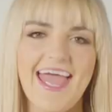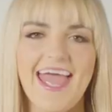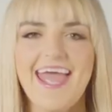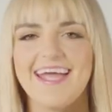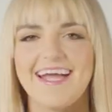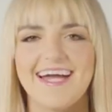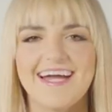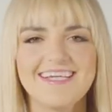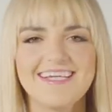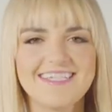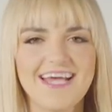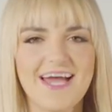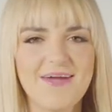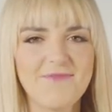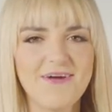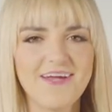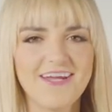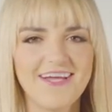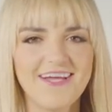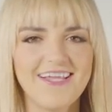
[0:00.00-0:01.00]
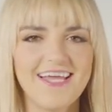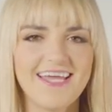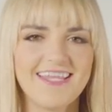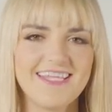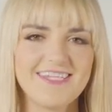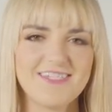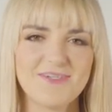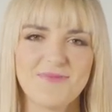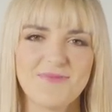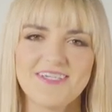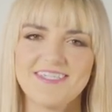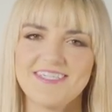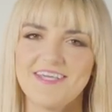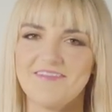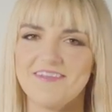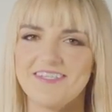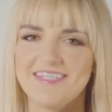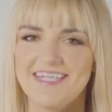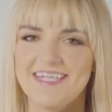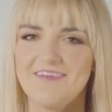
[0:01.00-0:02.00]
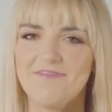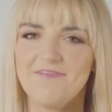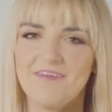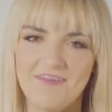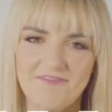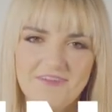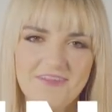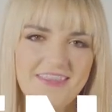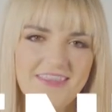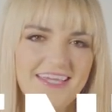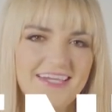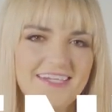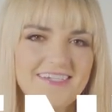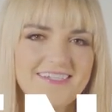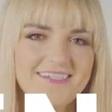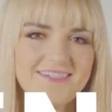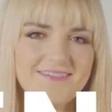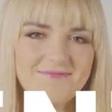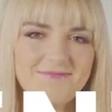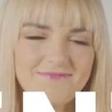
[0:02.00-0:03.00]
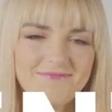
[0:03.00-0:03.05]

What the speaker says: Hey guys, I'm Rydel, and these are my 17 favorite things.